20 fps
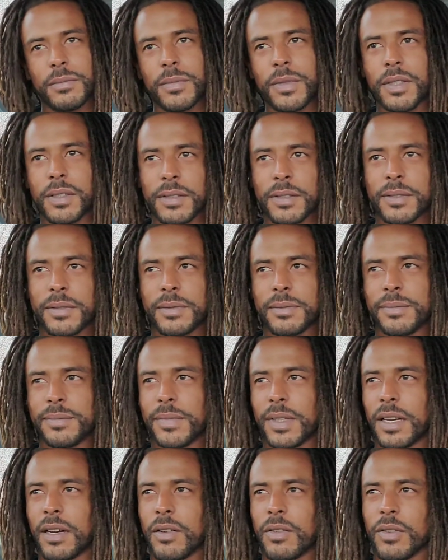
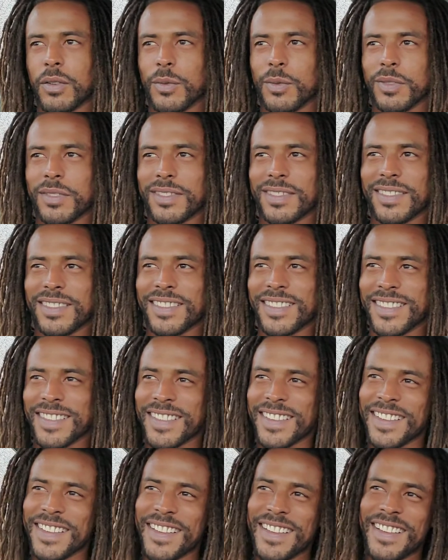Um, I don't know what
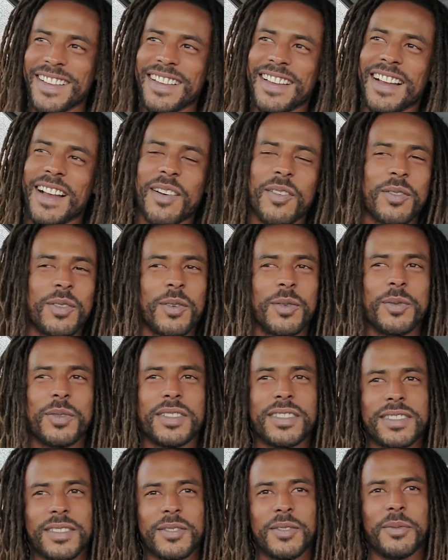I don't know what
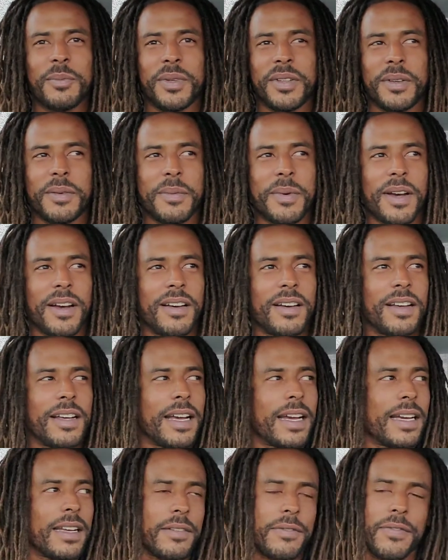it's gonna be about.
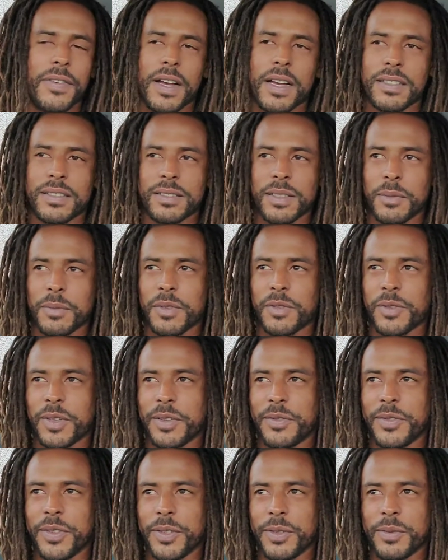I gotta find something to
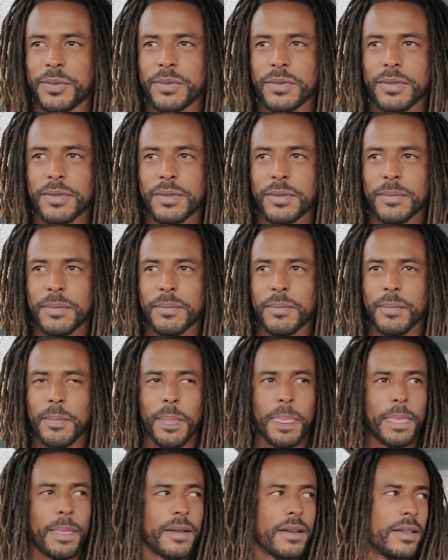review.
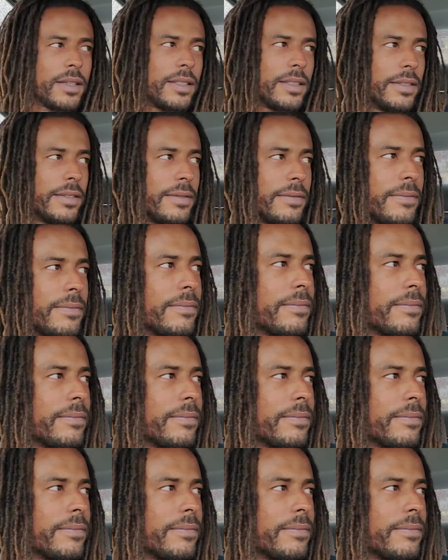Uh,